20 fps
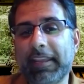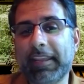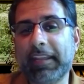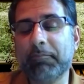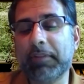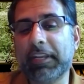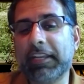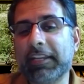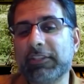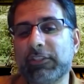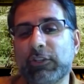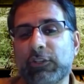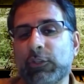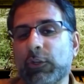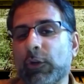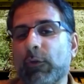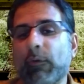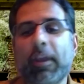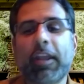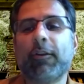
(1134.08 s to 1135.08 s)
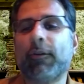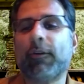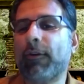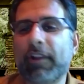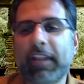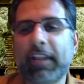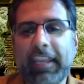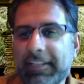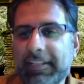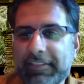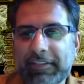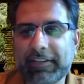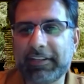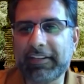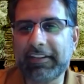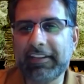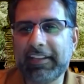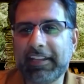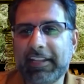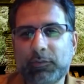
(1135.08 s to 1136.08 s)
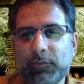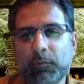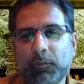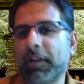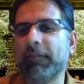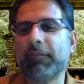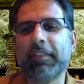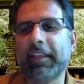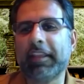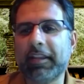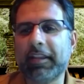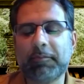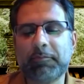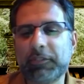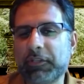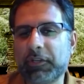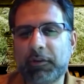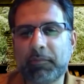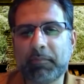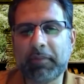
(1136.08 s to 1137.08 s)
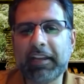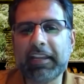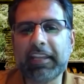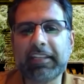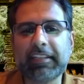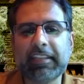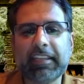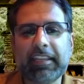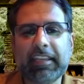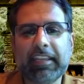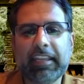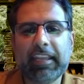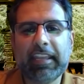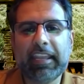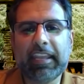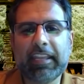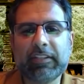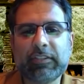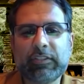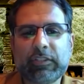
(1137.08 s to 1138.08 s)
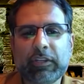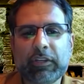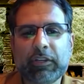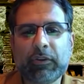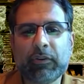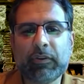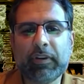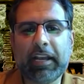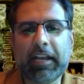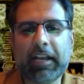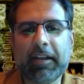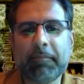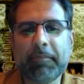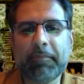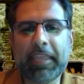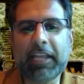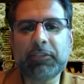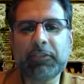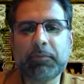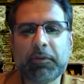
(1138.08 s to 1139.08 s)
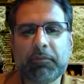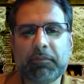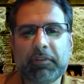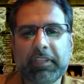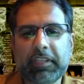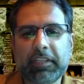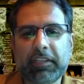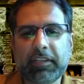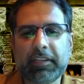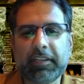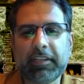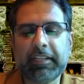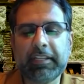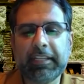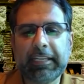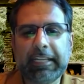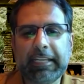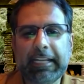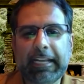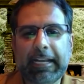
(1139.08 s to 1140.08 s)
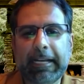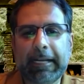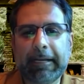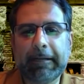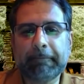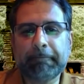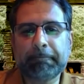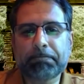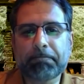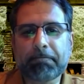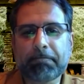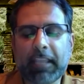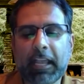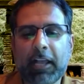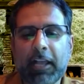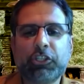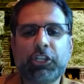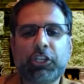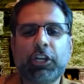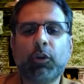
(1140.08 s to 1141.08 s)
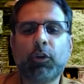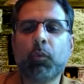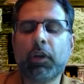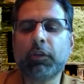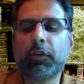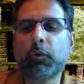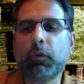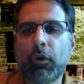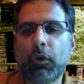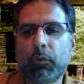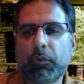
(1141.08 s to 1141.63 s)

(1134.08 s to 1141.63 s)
because there's no right or wrong answer. It's whatever that comes to your mind. And so that's been really good. I'll share one quote